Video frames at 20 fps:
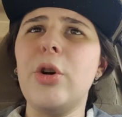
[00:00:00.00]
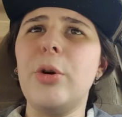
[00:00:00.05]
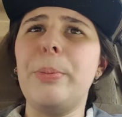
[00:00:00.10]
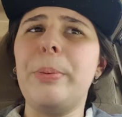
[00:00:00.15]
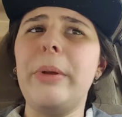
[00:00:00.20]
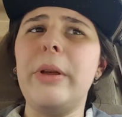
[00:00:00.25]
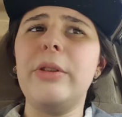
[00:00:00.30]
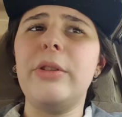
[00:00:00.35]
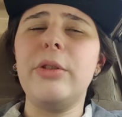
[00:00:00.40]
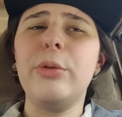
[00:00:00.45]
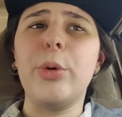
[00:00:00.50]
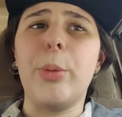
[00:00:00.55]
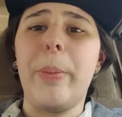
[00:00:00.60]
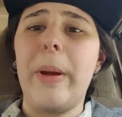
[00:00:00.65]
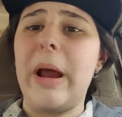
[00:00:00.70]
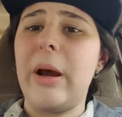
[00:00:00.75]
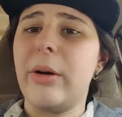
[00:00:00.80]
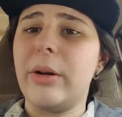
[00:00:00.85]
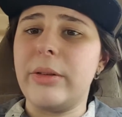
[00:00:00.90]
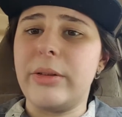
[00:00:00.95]
places where
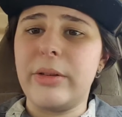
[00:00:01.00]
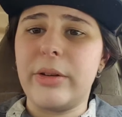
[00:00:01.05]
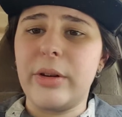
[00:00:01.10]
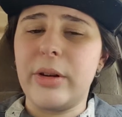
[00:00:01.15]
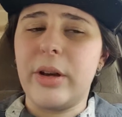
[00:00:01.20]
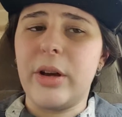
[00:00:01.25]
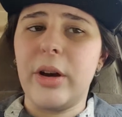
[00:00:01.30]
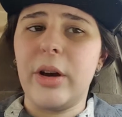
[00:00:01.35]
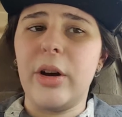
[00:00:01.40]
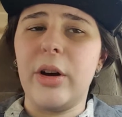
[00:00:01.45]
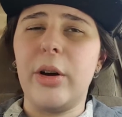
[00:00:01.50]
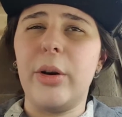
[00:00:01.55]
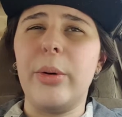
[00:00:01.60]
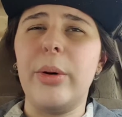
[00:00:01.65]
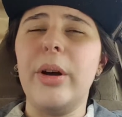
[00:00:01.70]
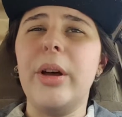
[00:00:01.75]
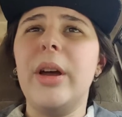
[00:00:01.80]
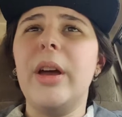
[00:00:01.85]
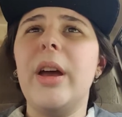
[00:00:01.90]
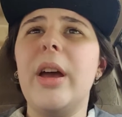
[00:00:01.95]
parents could
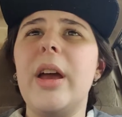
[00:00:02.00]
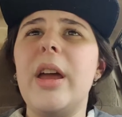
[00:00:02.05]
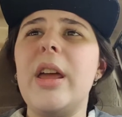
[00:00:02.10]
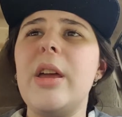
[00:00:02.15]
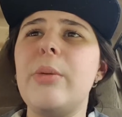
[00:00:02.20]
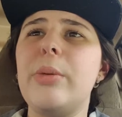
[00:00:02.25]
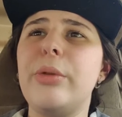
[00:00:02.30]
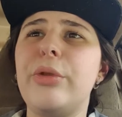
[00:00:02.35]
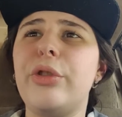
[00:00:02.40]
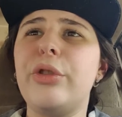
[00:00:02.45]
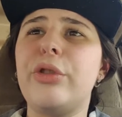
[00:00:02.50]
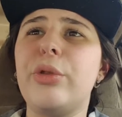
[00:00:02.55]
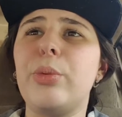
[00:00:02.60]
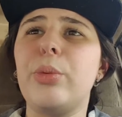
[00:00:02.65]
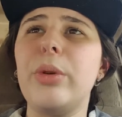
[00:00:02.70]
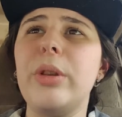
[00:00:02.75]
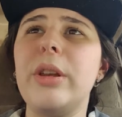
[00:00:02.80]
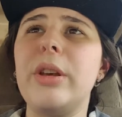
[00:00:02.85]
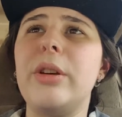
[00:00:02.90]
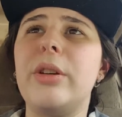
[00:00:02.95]
go. It was just a
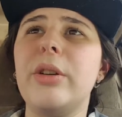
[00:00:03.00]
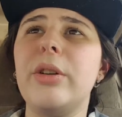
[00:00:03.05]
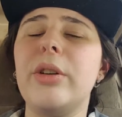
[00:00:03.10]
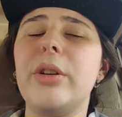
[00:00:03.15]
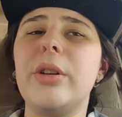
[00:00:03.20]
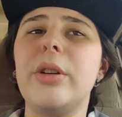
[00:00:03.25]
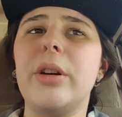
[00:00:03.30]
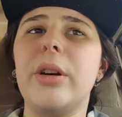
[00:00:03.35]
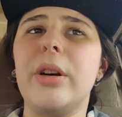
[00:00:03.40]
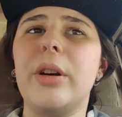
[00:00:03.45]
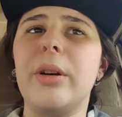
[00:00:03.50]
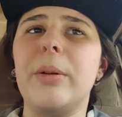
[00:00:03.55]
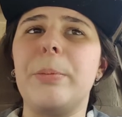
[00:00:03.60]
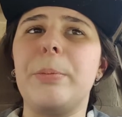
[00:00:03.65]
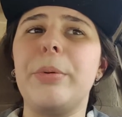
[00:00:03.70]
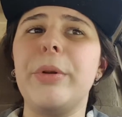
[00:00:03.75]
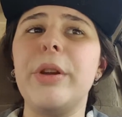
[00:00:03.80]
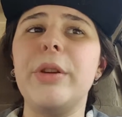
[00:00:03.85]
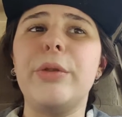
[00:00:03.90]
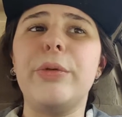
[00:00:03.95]
really good
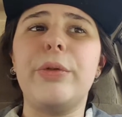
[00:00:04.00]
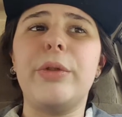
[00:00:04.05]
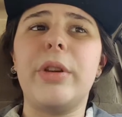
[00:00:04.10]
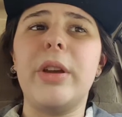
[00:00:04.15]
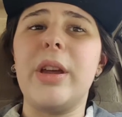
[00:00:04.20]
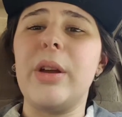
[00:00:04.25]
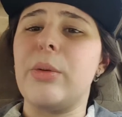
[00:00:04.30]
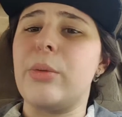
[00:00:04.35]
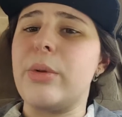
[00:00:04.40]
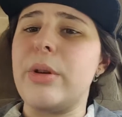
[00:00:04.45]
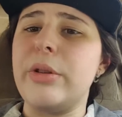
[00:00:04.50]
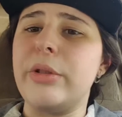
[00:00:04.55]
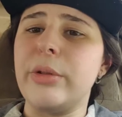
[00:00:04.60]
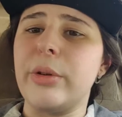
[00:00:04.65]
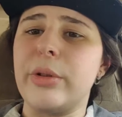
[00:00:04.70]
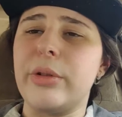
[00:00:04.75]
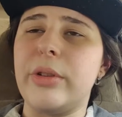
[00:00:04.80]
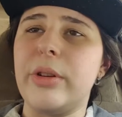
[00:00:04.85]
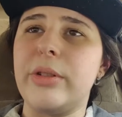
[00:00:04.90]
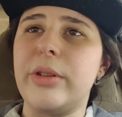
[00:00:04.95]
place to get
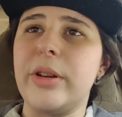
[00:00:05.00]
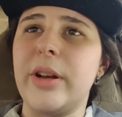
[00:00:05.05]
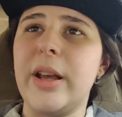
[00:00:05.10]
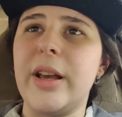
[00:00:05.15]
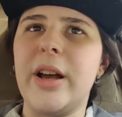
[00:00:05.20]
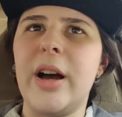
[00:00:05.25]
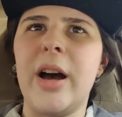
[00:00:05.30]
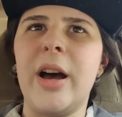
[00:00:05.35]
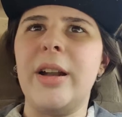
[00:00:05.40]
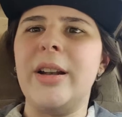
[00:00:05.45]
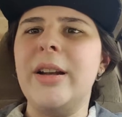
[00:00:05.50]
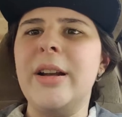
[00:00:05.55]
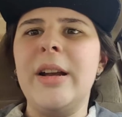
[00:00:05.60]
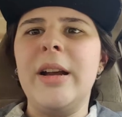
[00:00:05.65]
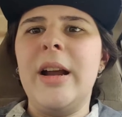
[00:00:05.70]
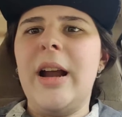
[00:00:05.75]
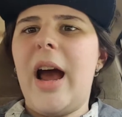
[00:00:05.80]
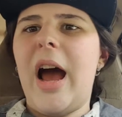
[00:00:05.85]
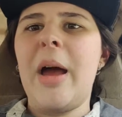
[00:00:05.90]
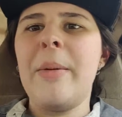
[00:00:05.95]
resources, and
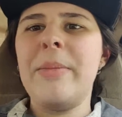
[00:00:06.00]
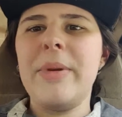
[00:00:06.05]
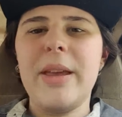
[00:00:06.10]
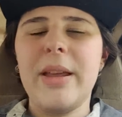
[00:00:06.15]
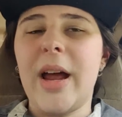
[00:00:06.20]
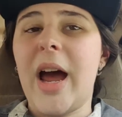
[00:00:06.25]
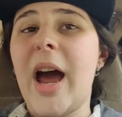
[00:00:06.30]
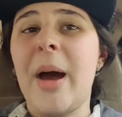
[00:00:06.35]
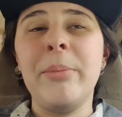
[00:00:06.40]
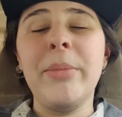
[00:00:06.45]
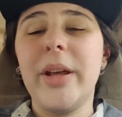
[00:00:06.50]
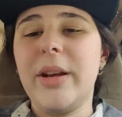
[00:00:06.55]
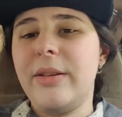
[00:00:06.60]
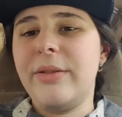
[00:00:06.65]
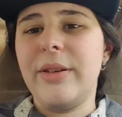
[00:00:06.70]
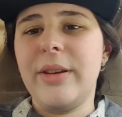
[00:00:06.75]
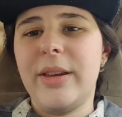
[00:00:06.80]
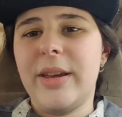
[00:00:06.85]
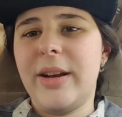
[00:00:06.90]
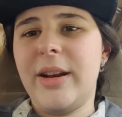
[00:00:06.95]
I'm not
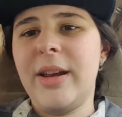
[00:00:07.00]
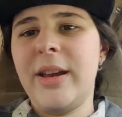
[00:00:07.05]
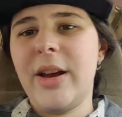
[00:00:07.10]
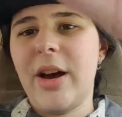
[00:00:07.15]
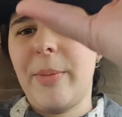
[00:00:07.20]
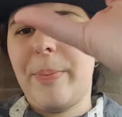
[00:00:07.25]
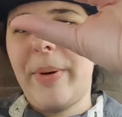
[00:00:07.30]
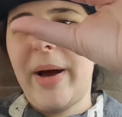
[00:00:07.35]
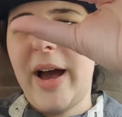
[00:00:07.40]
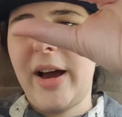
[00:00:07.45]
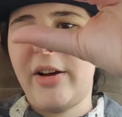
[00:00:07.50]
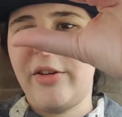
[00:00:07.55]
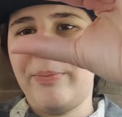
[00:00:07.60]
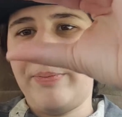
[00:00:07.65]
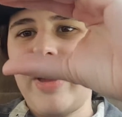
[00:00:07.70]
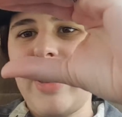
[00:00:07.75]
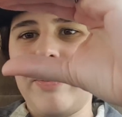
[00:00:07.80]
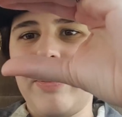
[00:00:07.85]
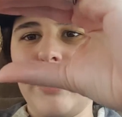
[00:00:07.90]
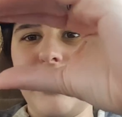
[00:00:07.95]
even kidding, a pack of
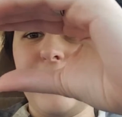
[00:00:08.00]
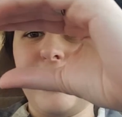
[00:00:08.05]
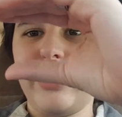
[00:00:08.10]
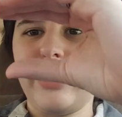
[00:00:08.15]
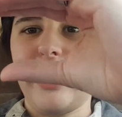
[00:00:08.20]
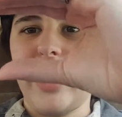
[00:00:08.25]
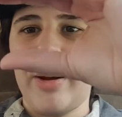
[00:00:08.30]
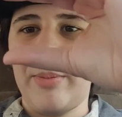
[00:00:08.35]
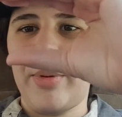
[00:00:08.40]
papers I